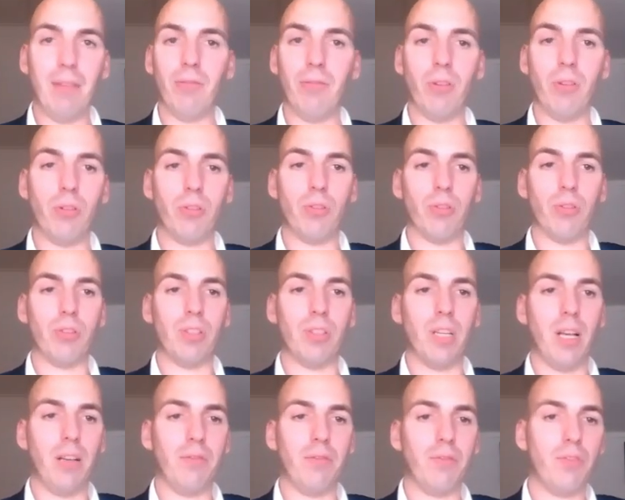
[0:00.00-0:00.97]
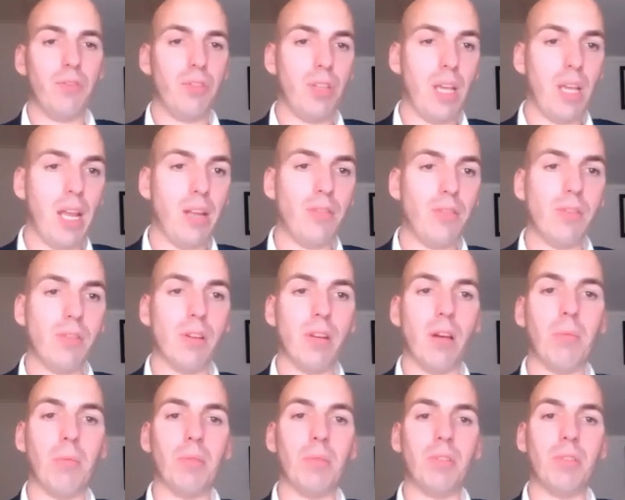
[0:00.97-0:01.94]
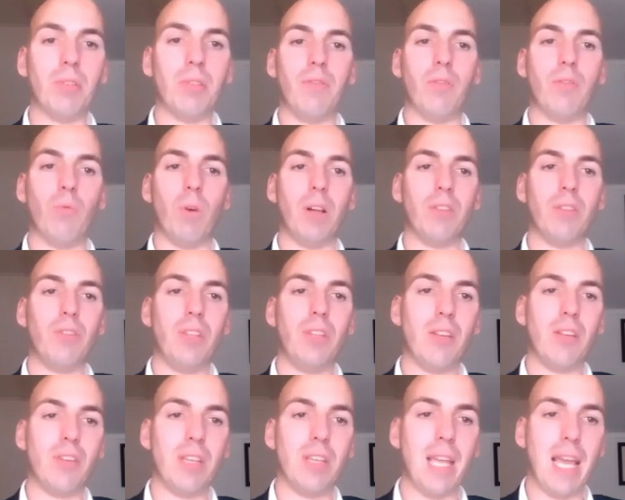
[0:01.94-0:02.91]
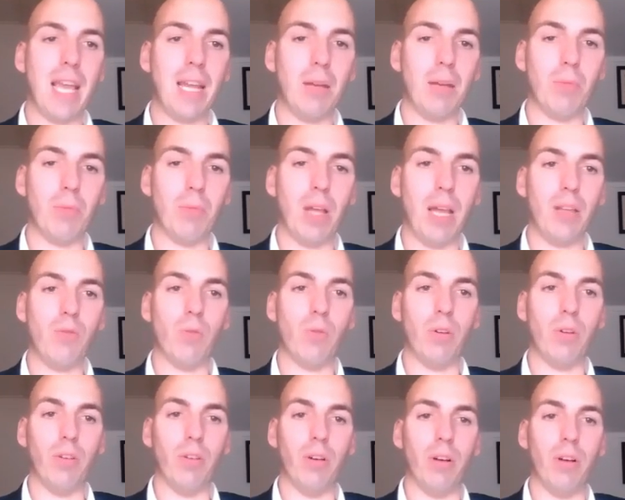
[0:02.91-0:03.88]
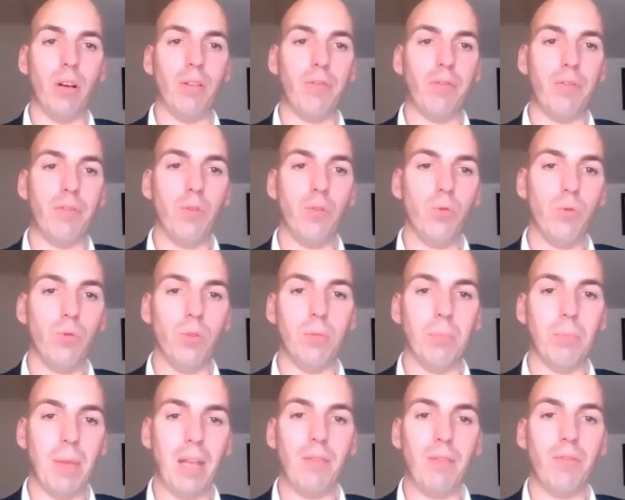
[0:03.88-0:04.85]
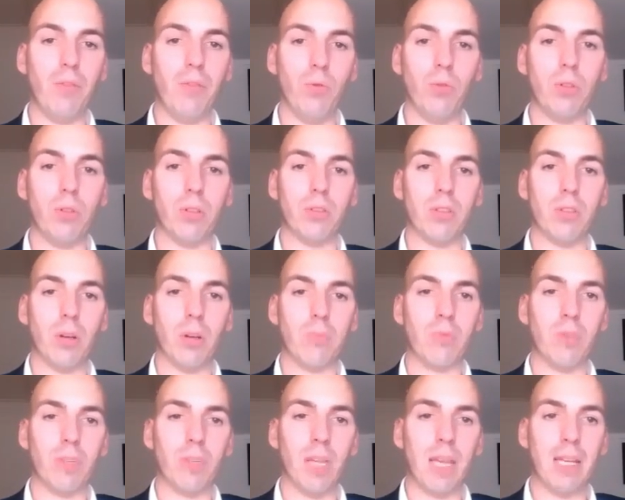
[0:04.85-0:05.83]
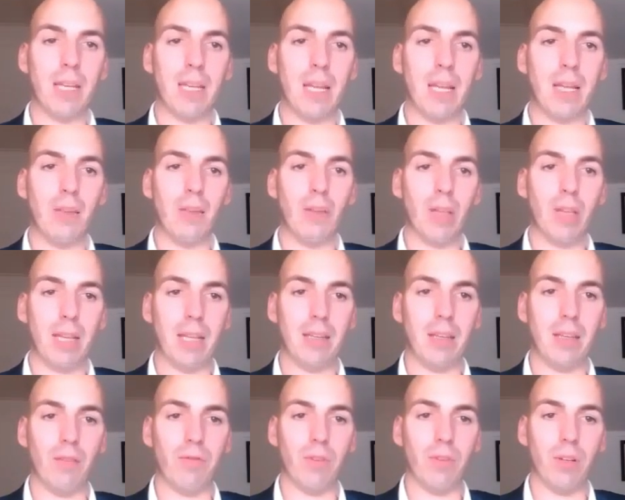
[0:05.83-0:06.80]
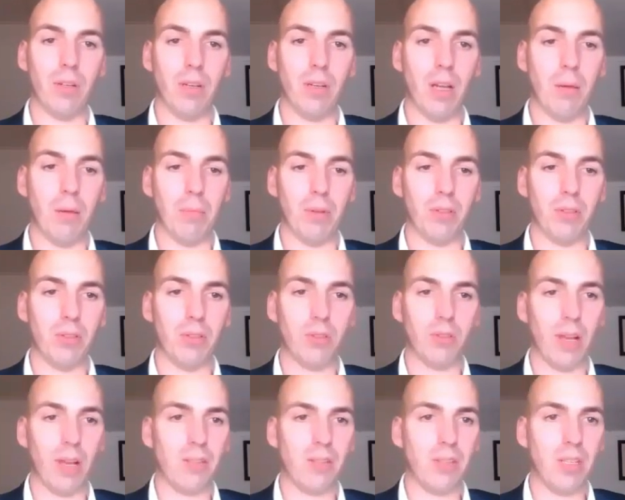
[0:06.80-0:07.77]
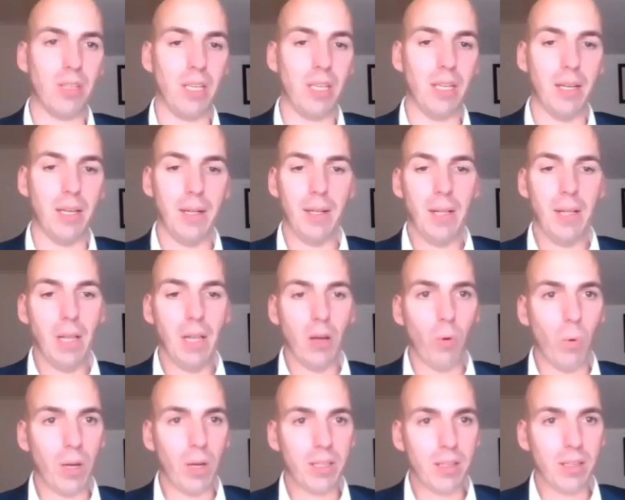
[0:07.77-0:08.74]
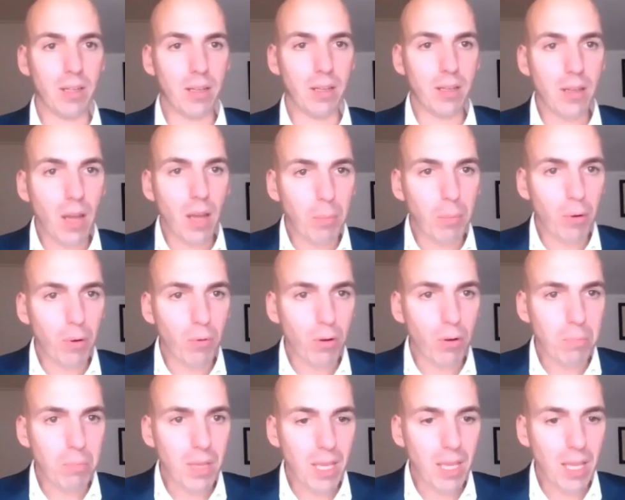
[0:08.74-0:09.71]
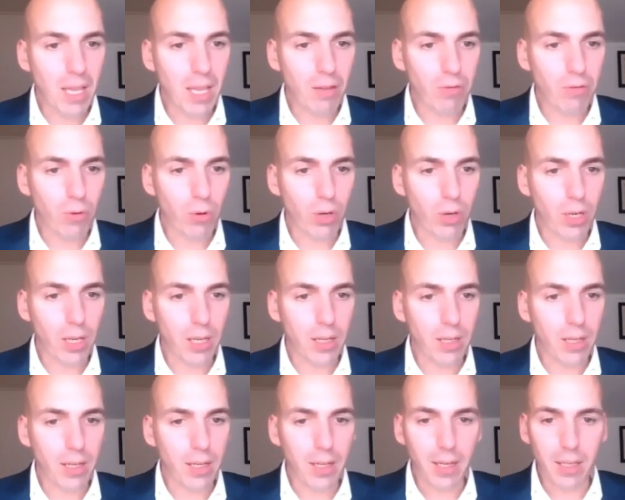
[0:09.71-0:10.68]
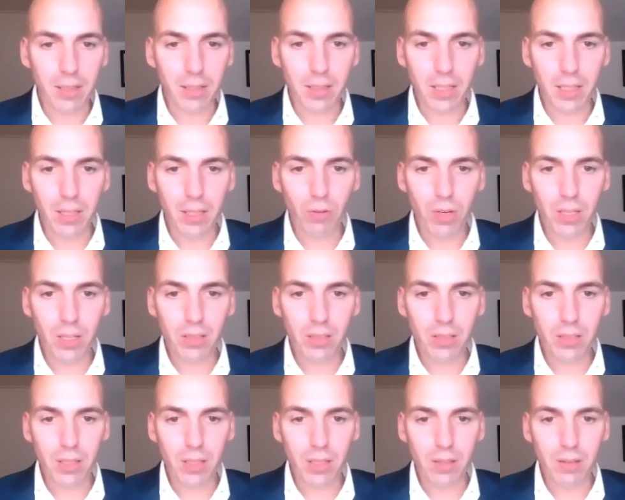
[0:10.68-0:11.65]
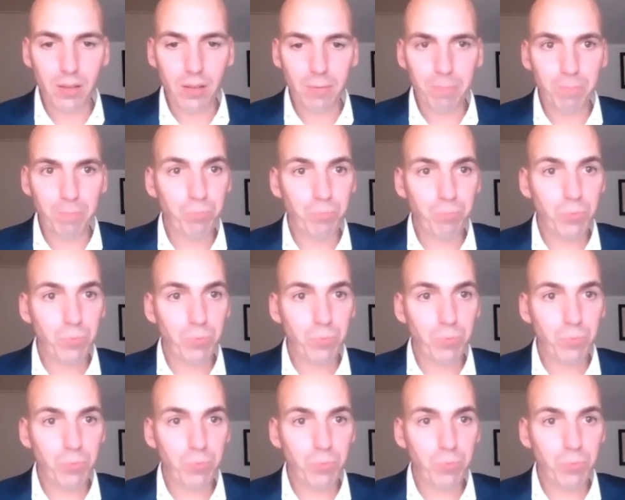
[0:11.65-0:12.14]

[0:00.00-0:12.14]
have a look yourself. Change the numbers if you want. Change the annual main fuel consumption, and then you get different numbers. So let's see what the number would be if we're gonna decrease it